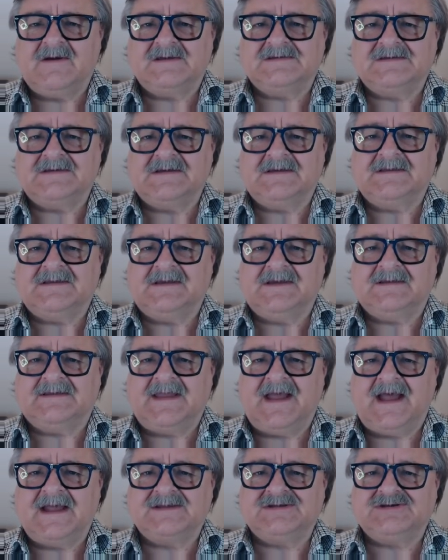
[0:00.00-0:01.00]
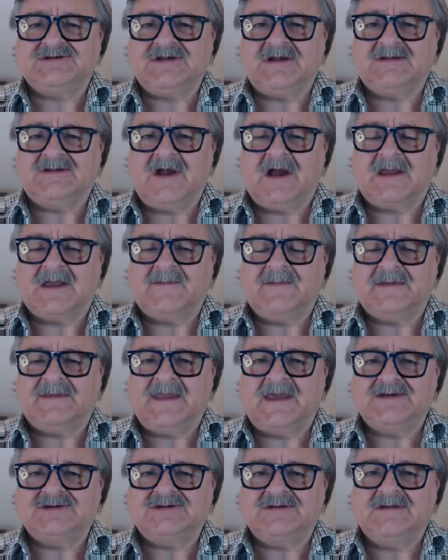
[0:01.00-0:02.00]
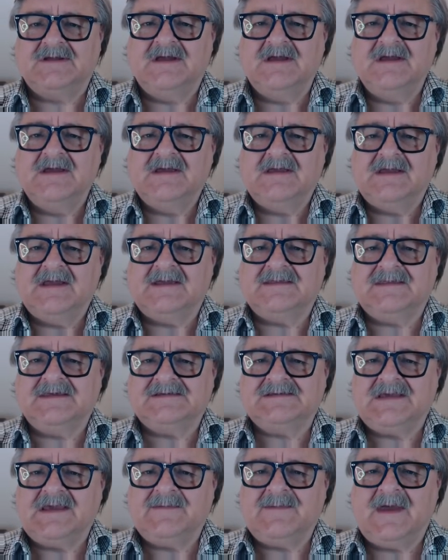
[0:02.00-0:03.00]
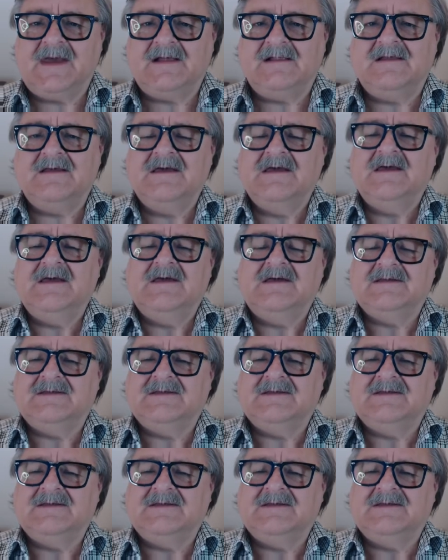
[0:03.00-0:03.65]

as in the attached documentation in this email.